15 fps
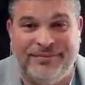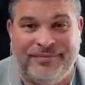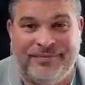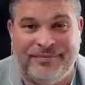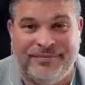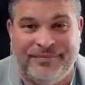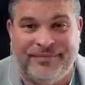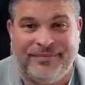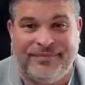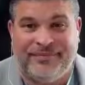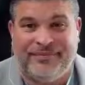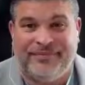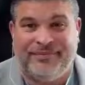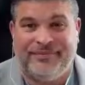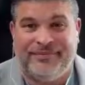
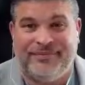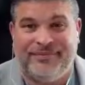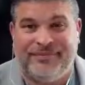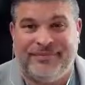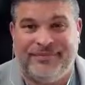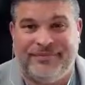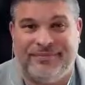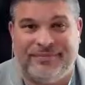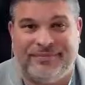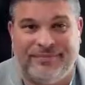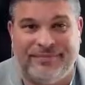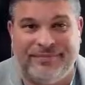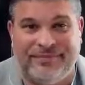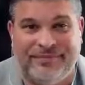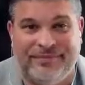
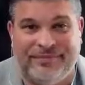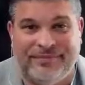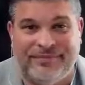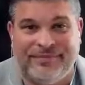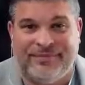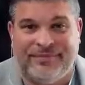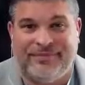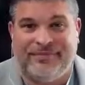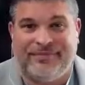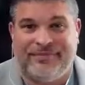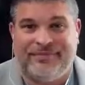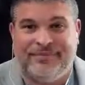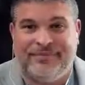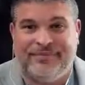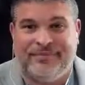
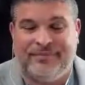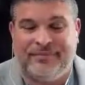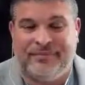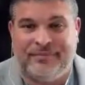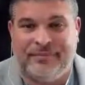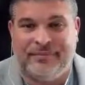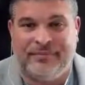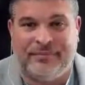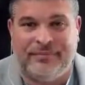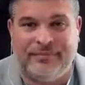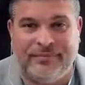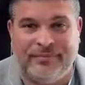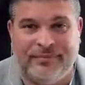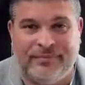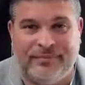
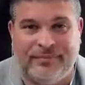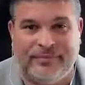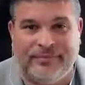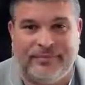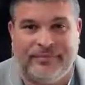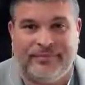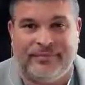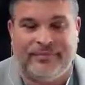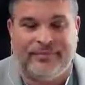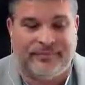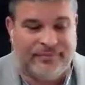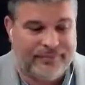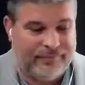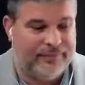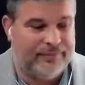
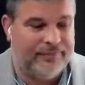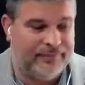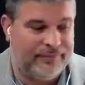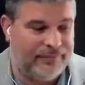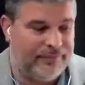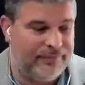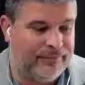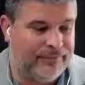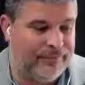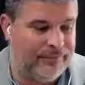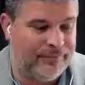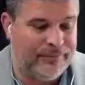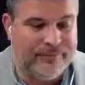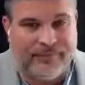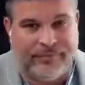
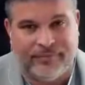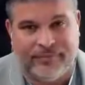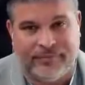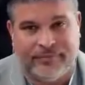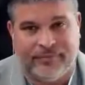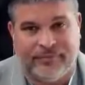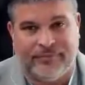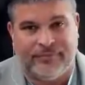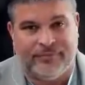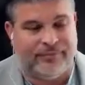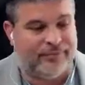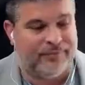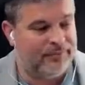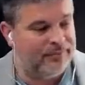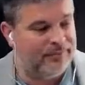
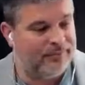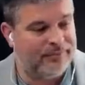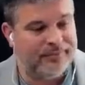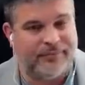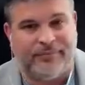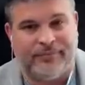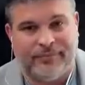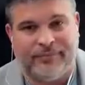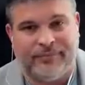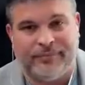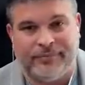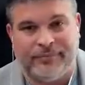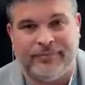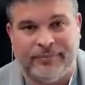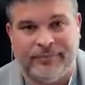The person shown says nothing.